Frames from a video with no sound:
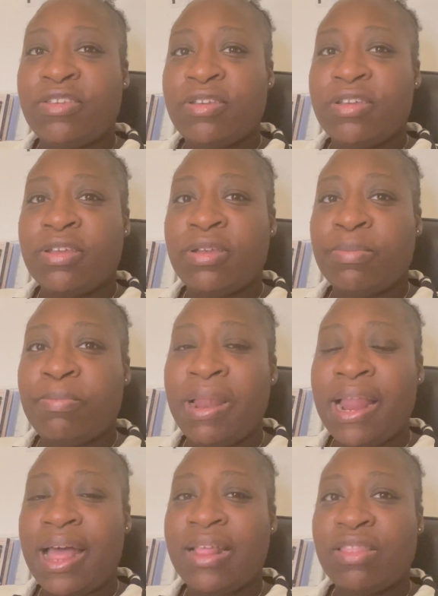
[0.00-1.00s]
to
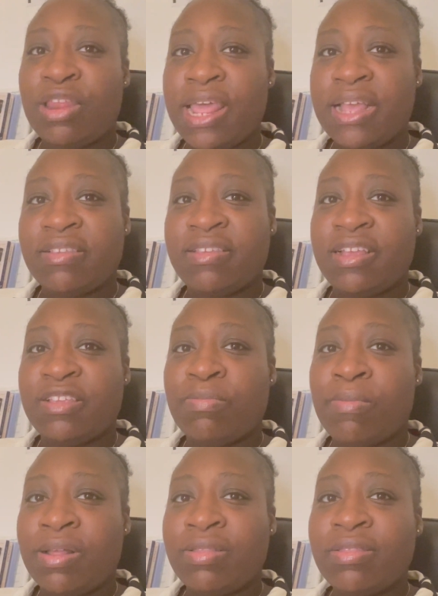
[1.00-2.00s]
plan the next six
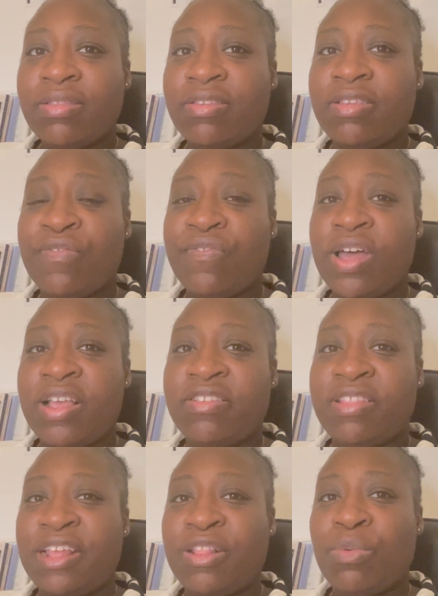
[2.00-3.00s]
months. The first
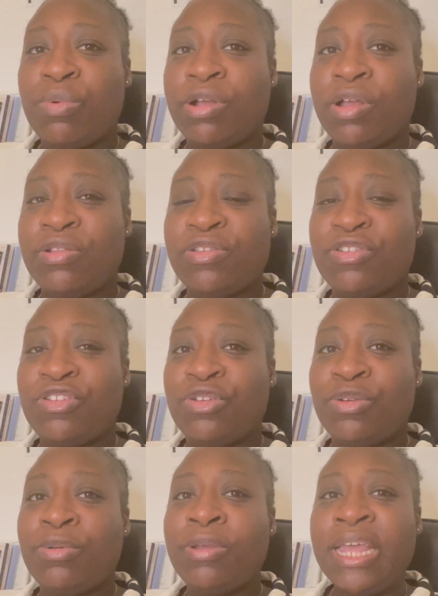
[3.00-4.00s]
thing that we're going to
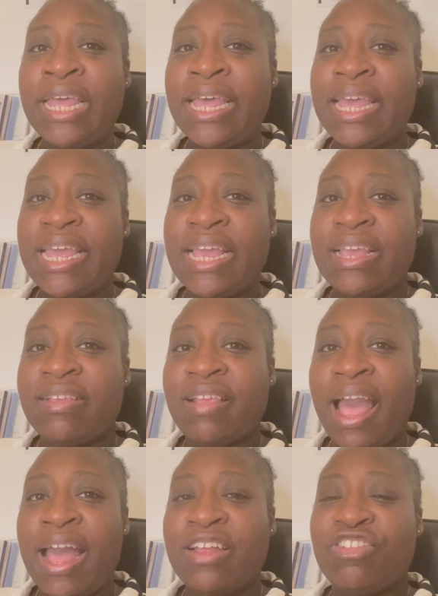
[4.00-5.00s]
do is
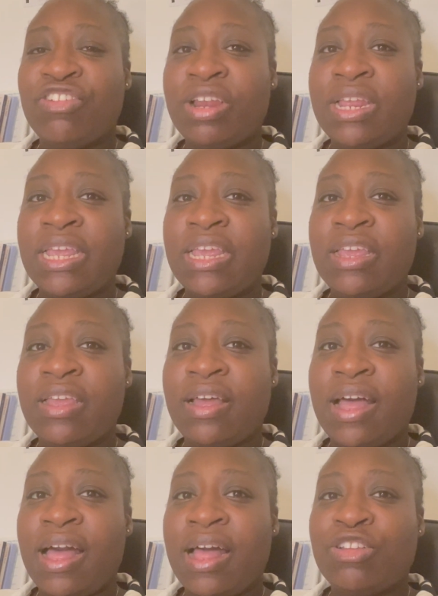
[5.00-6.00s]
actually
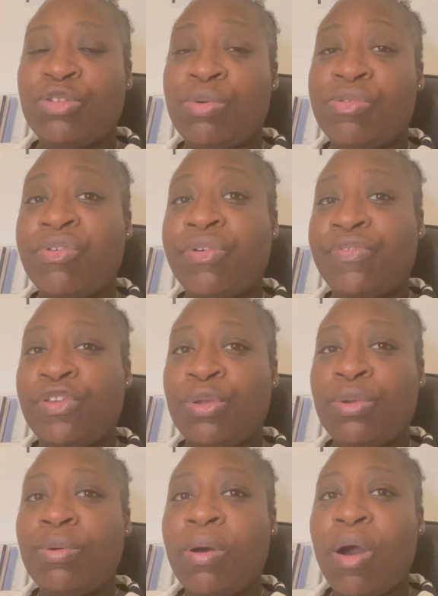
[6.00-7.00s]
do a
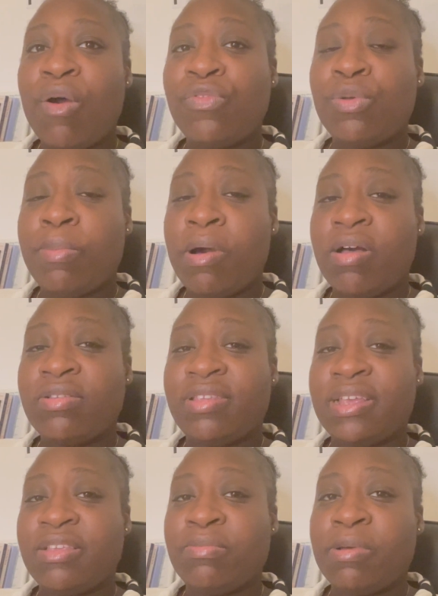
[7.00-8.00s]
review of the past
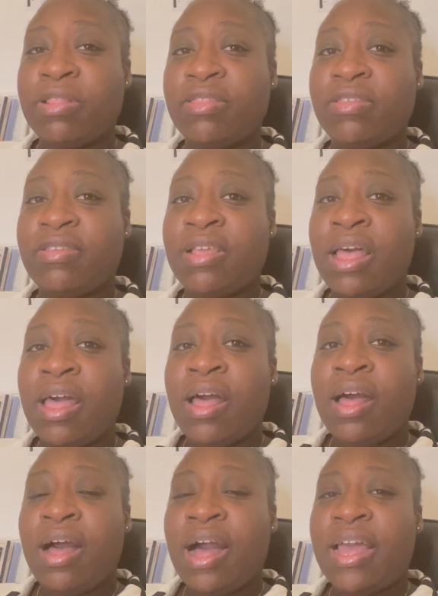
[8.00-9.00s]
six months.
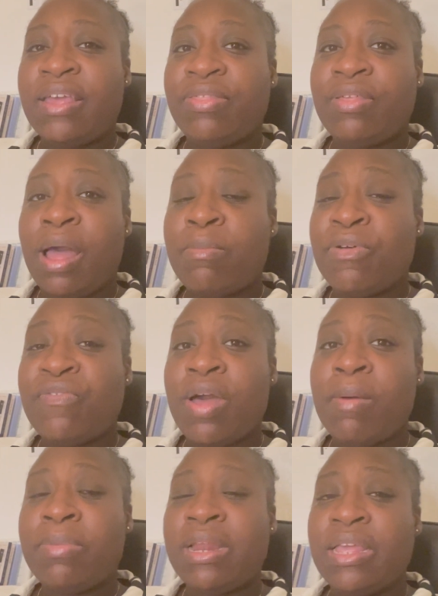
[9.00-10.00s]
I I'm a
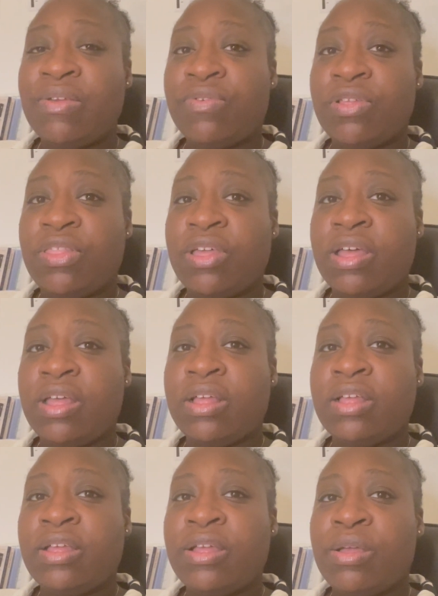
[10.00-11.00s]
firm believer that
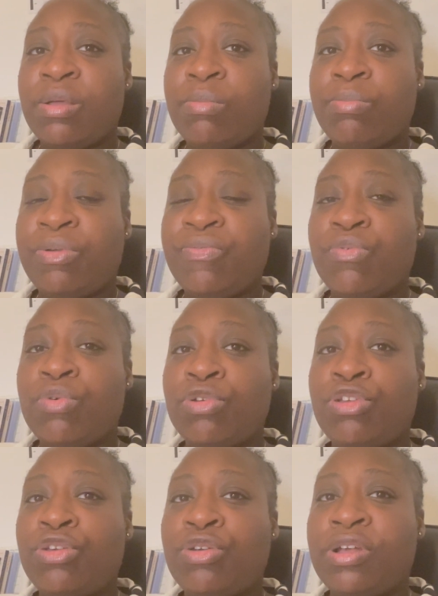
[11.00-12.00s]
before
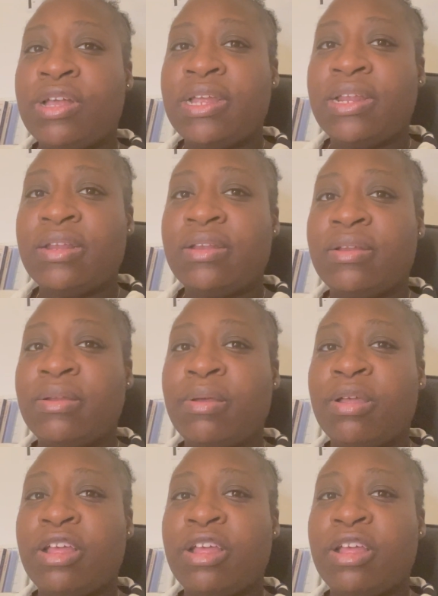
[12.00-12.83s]
you can